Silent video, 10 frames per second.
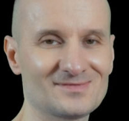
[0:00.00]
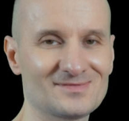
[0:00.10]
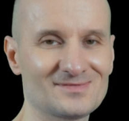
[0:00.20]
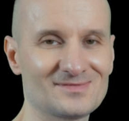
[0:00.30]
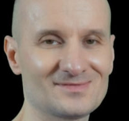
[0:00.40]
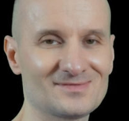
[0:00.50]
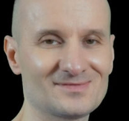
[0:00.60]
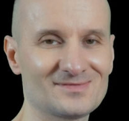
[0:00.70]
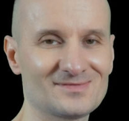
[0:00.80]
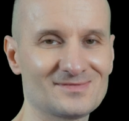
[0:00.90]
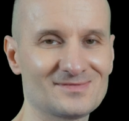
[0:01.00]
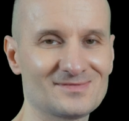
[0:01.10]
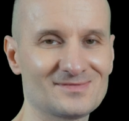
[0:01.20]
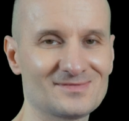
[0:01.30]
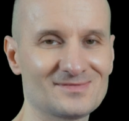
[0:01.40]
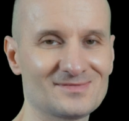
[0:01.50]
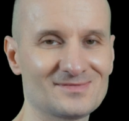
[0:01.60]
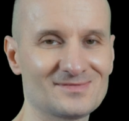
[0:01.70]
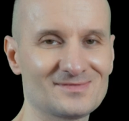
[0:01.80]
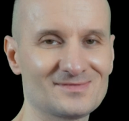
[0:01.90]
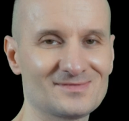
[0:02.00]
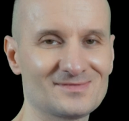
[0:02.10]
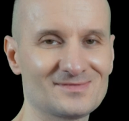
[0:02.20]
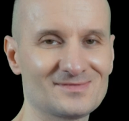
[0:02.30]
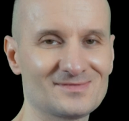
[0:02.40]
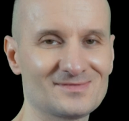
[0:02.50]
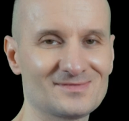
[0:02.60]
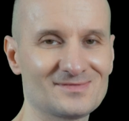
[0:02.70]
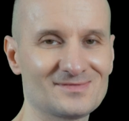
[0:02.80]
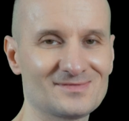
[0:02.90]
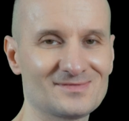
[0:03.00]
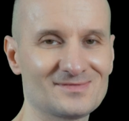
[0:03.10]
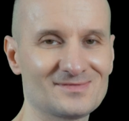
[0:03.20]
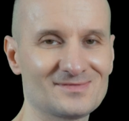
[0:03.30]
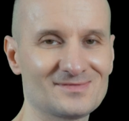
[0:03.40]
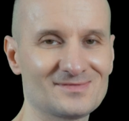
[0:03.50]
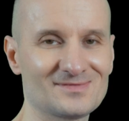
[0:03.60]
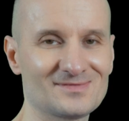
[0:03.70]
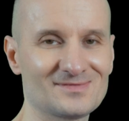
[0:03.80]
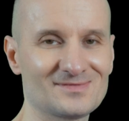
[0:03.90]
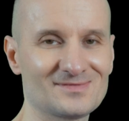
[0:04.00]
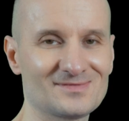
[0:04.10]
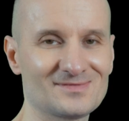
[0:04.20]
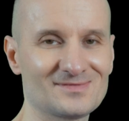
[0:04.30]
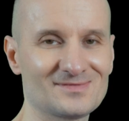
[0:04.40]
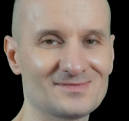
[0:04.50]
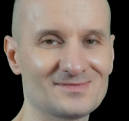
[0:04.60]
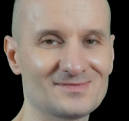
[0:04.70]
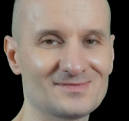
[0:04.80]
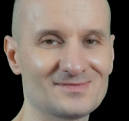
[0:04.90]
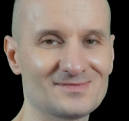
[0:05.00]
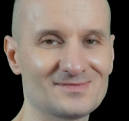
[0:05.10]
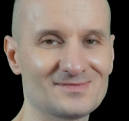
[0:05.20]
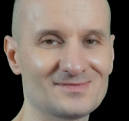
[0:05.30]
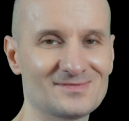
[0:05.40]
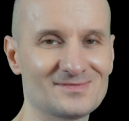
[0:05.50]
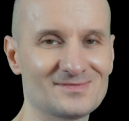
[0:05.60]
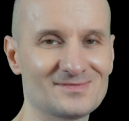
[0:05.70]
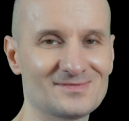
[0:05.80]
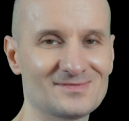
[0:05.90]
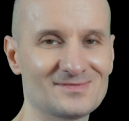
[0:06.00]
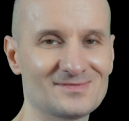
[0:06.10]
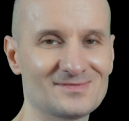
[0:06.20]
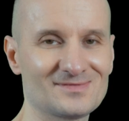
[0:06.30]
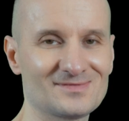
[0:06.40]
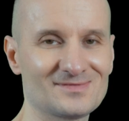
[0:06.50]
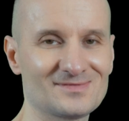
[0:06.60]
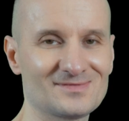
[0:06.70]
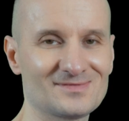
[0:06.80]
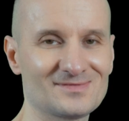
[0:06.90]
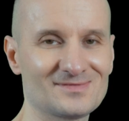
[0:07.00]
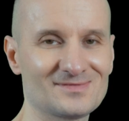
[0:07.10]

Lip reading: The face doesn't move, so there is nothing to read.